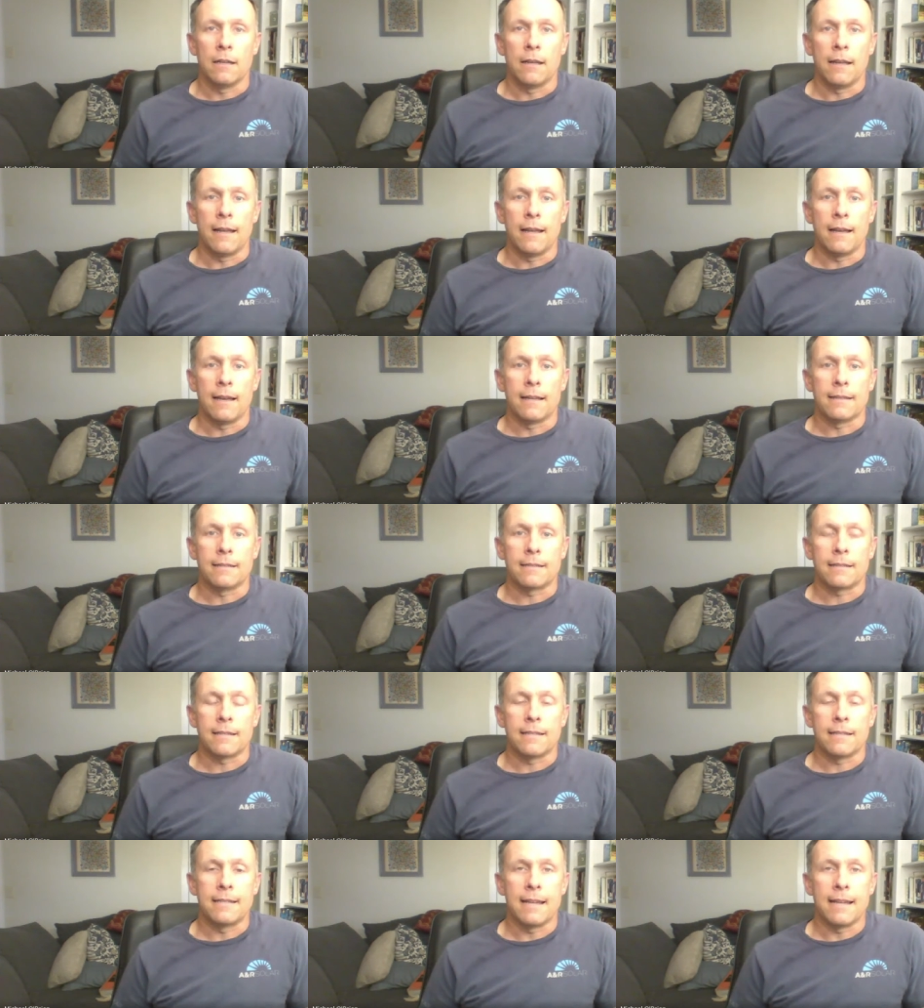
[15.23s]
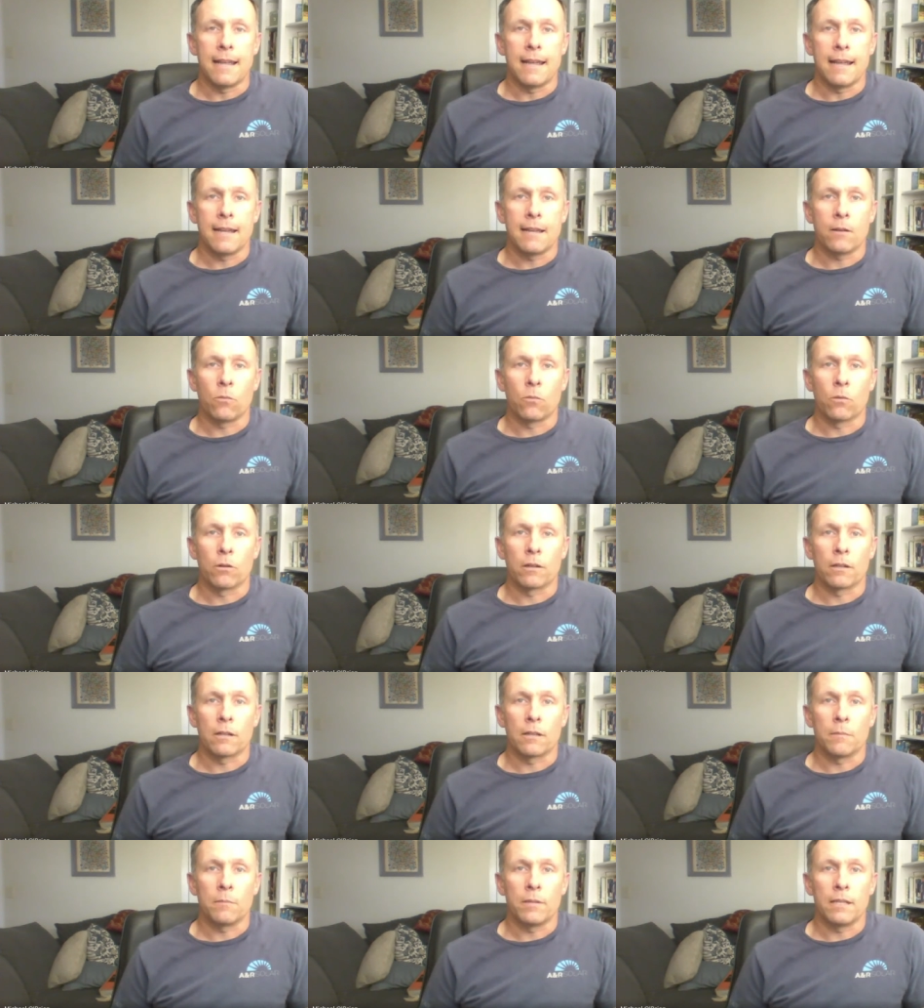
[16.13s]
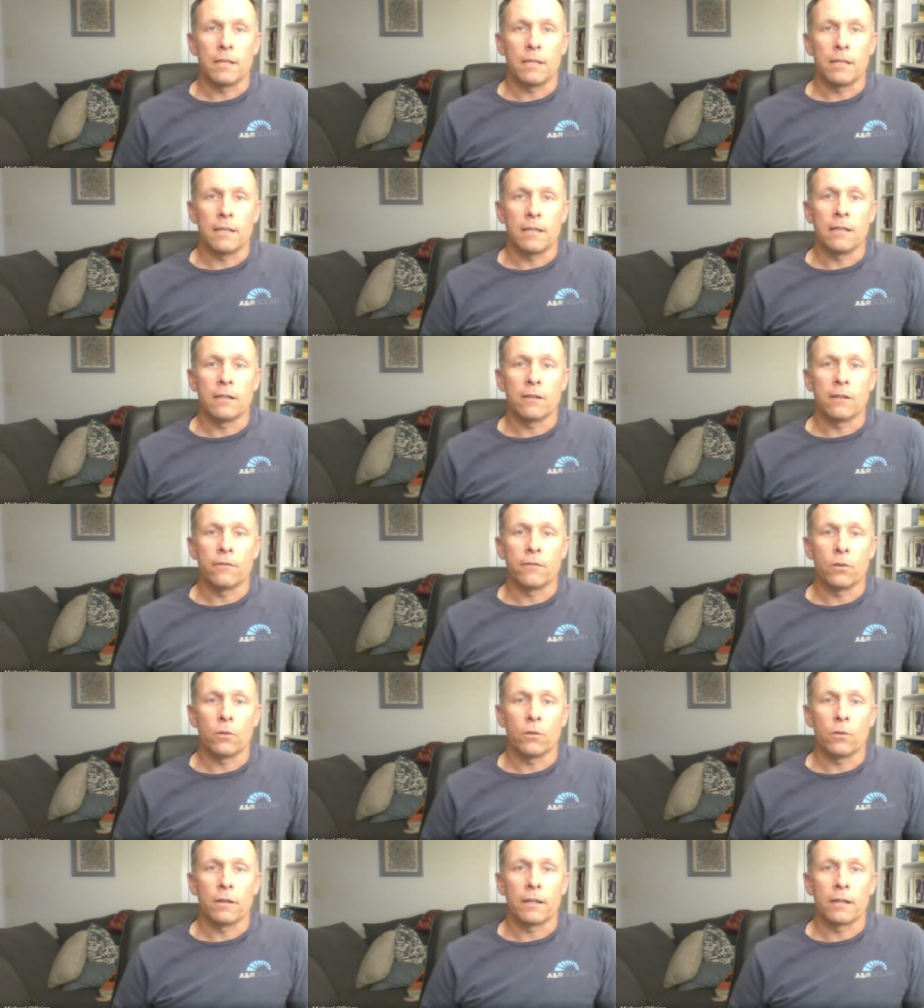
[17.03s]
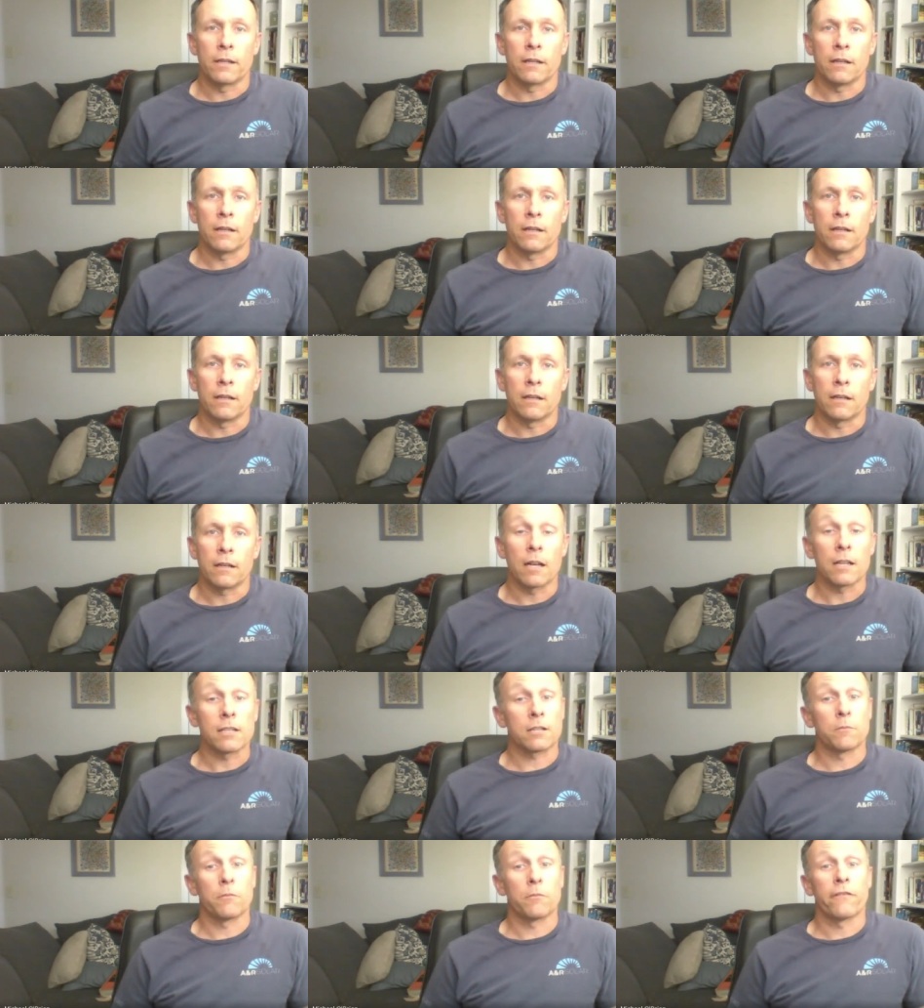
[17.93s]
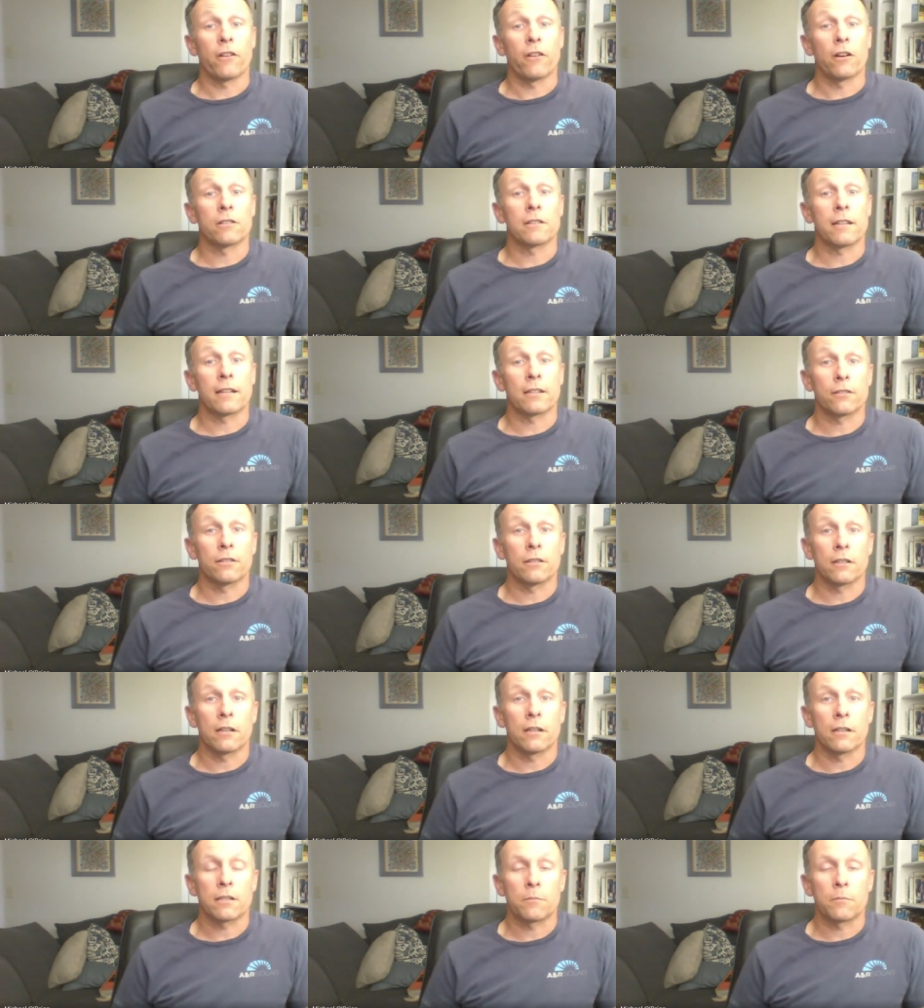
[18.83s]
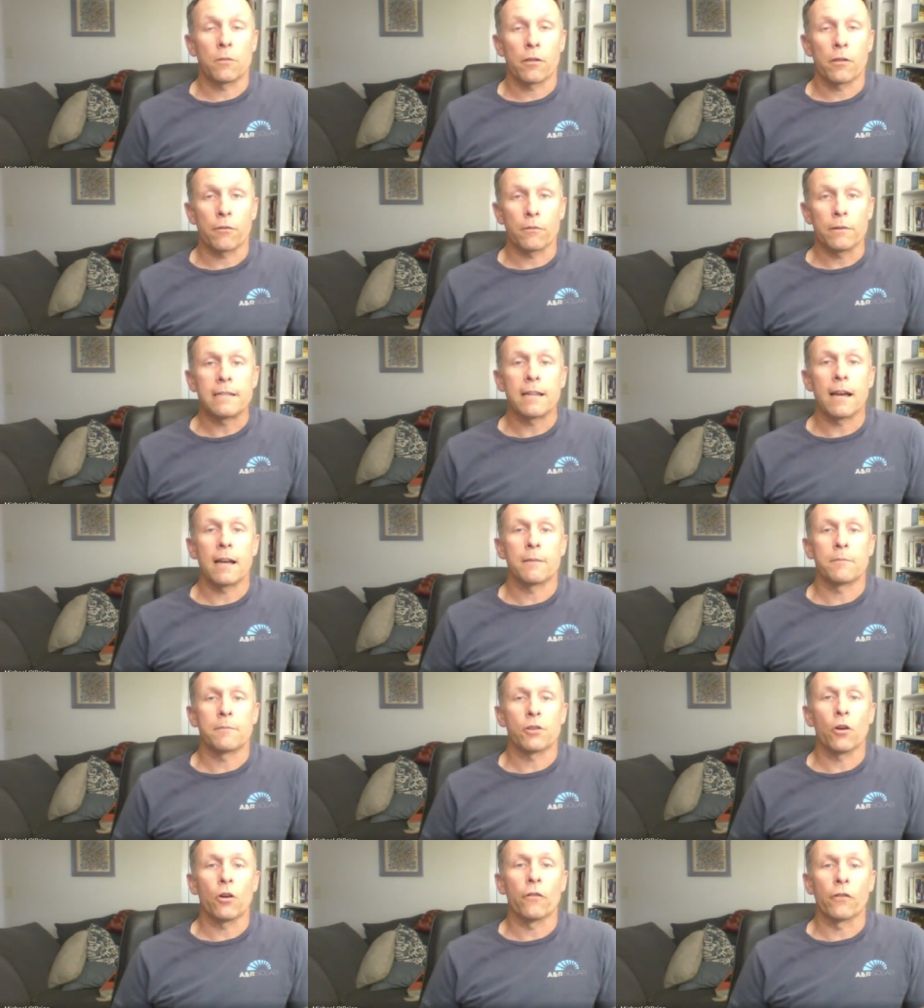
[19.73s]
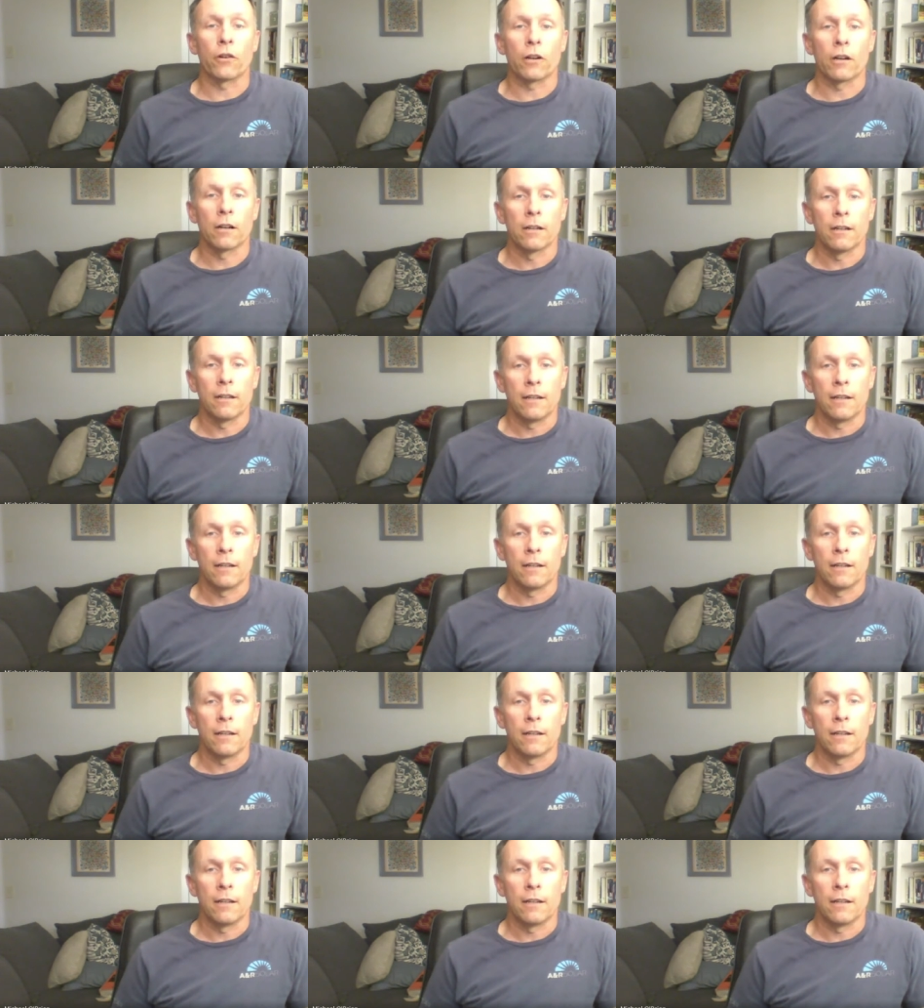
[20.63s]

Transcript: And today we're going to be interviewing a customer of ours, actually a customer three times over,